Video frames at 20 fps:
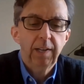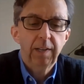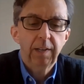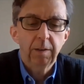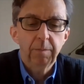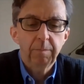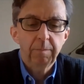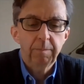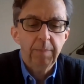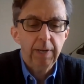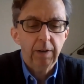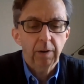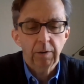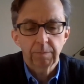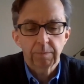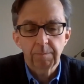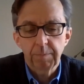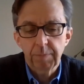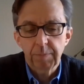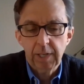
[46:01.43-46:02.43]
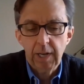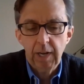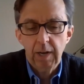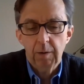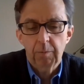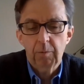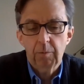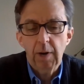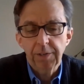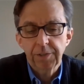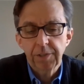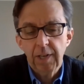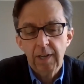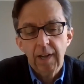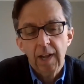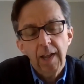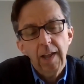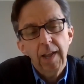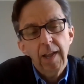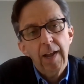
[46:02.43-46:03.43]
a bigger scale question.
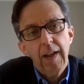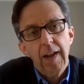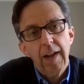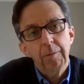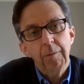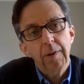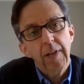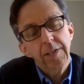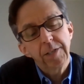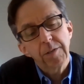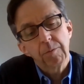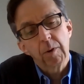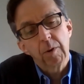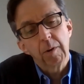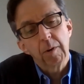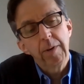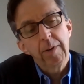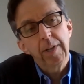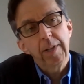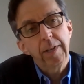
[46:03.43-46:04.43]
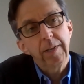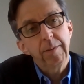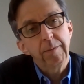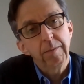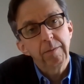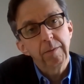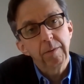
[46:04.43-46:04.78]
I realize that we're really